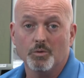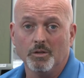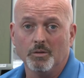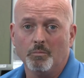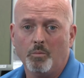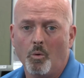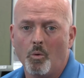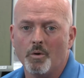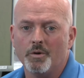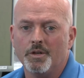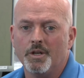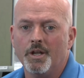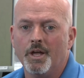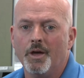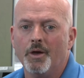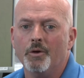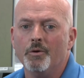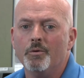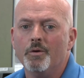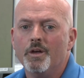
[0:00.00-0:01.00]
real important to
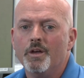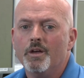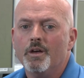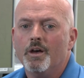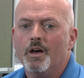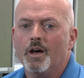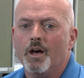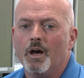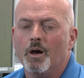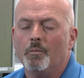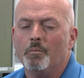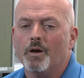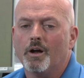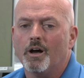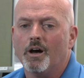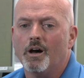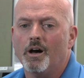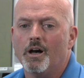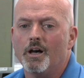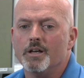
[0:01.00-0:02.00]
know
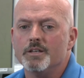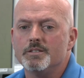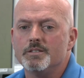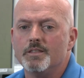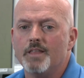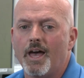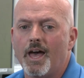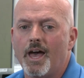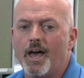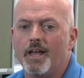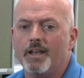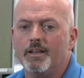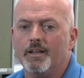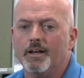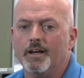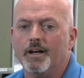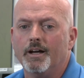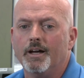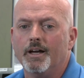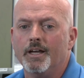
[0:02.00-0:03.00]
because that
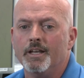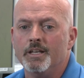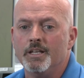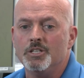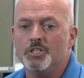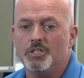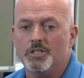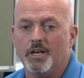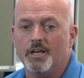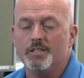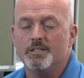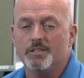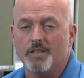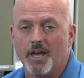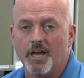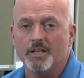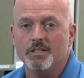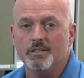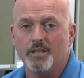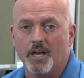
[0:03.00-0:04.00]
initiates
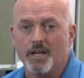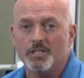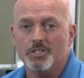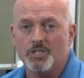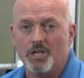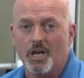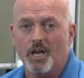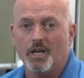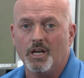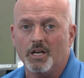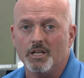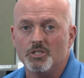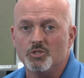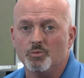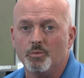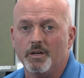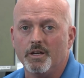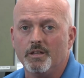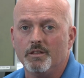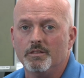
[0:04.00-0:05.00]
that check
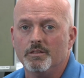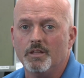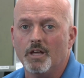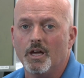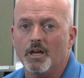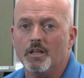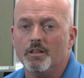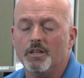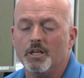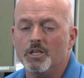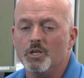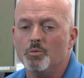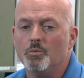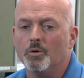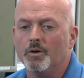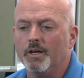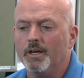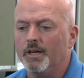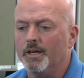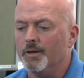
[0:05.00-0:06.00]
each week that you
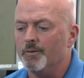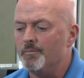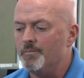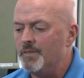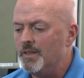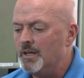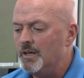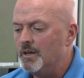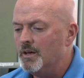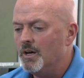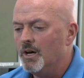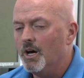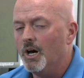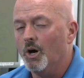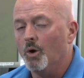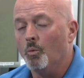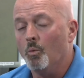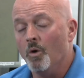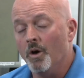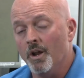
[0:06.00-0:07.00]
will get.
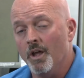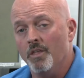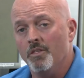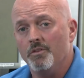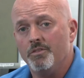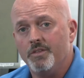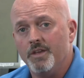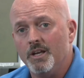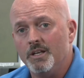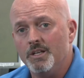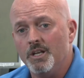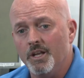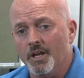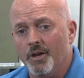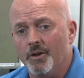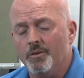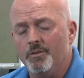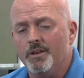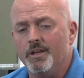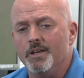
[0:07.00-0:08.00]
One other thing to
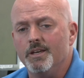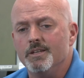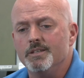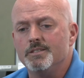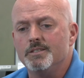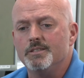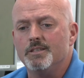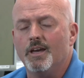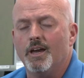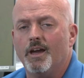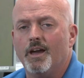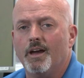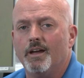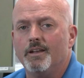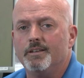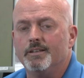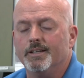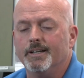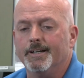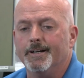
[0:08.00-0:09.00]
note is that